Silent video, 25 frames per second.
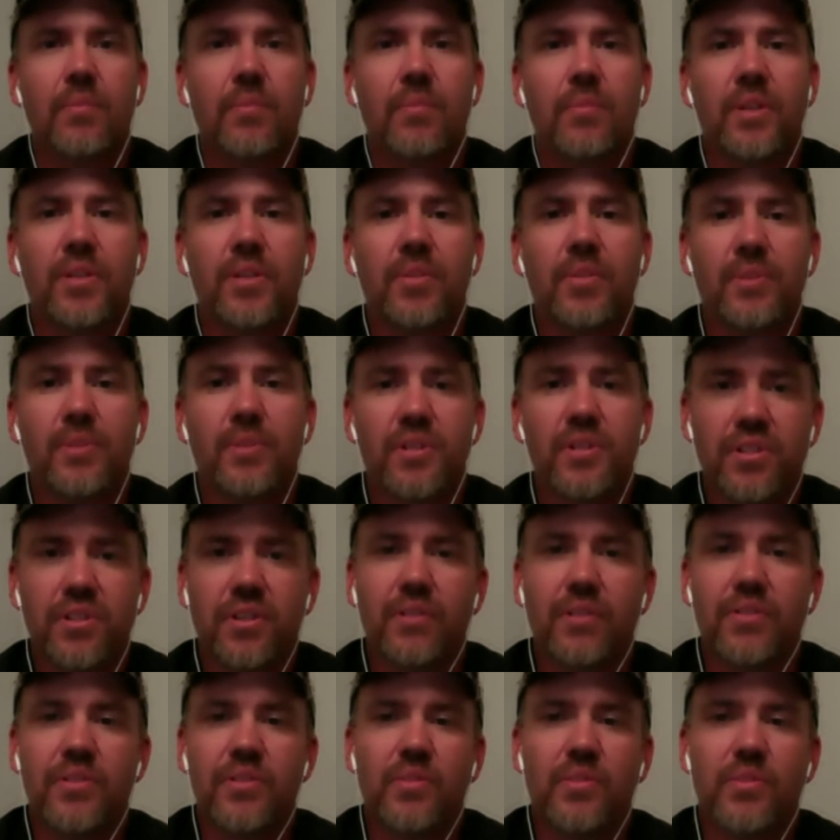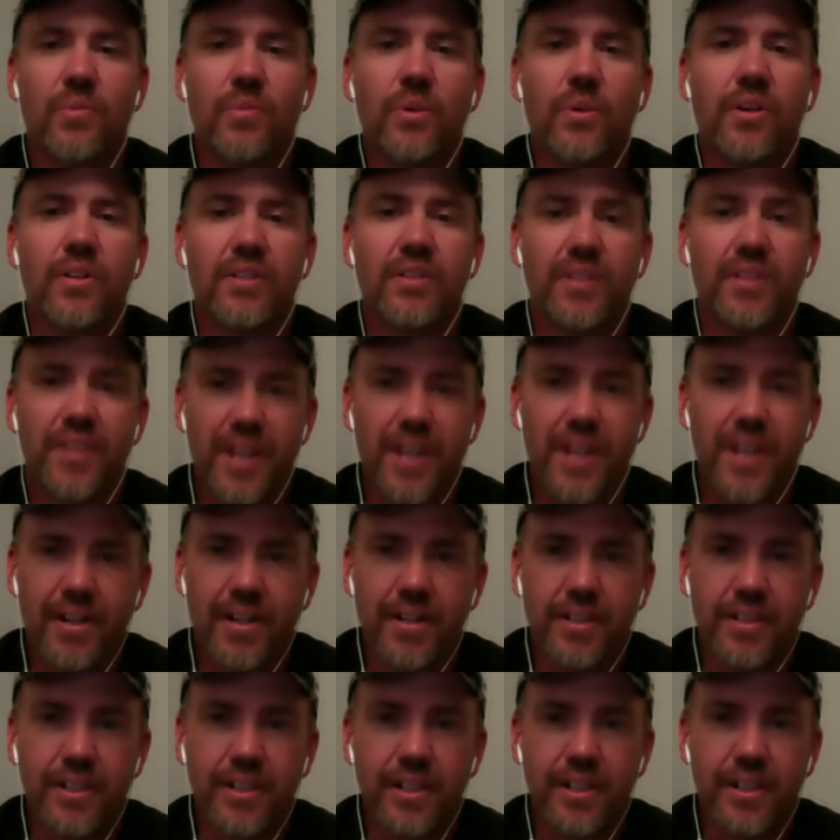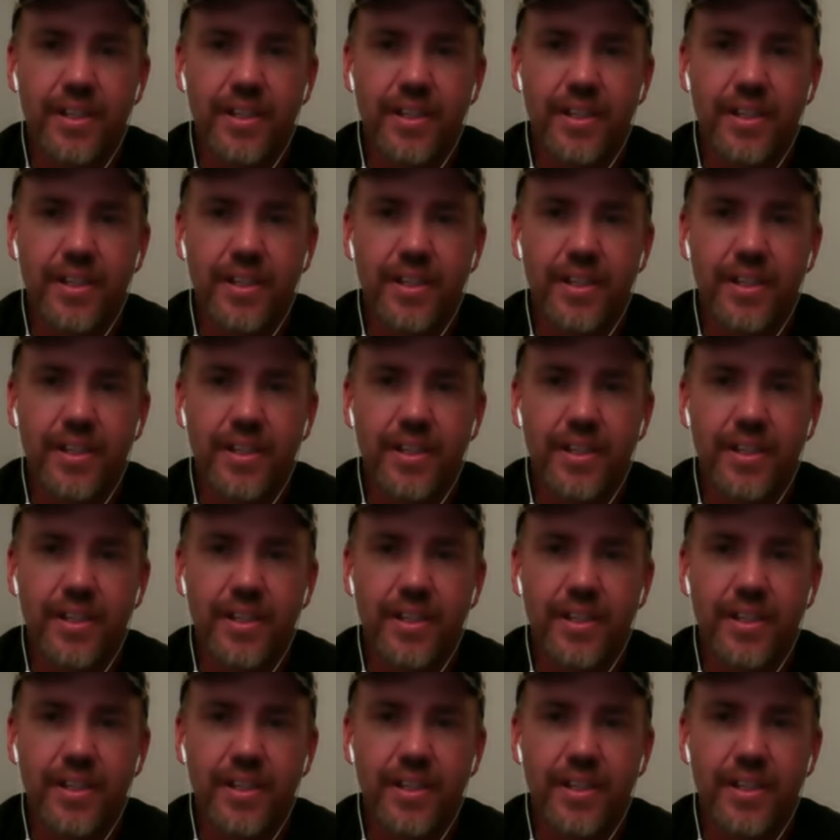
but the results weren't there.